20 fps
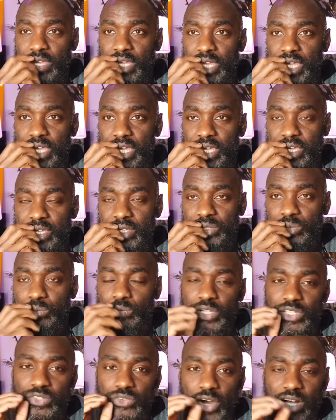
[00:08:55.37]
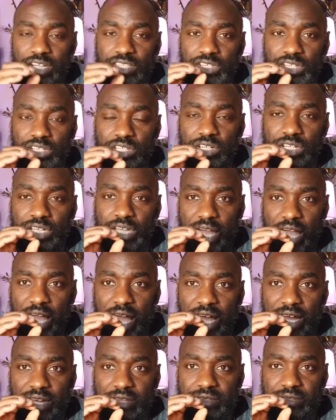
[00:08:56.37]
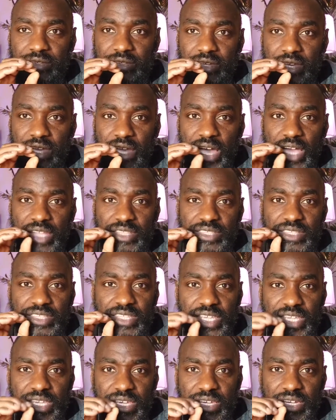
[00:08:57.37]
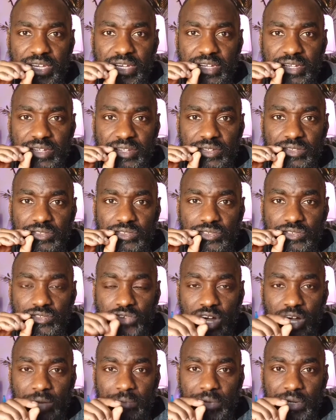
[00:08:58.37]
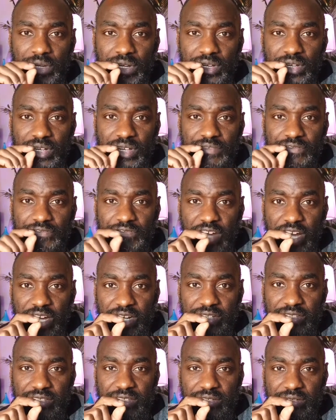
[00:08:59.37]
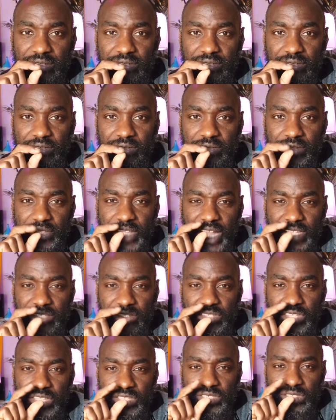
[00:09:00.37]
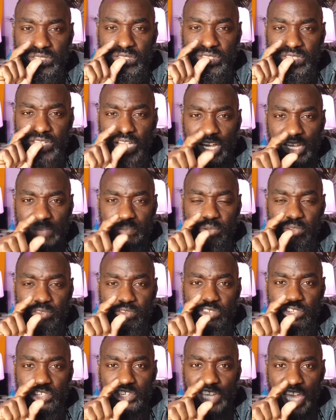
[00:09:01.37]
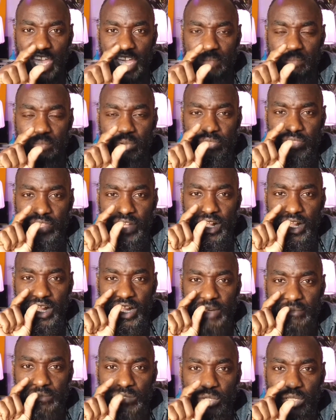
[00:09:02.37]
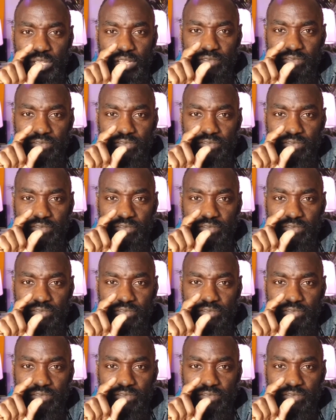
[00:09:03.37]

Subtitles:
is we're trying to look at a teardrop effect. That's the type of shape that I am looking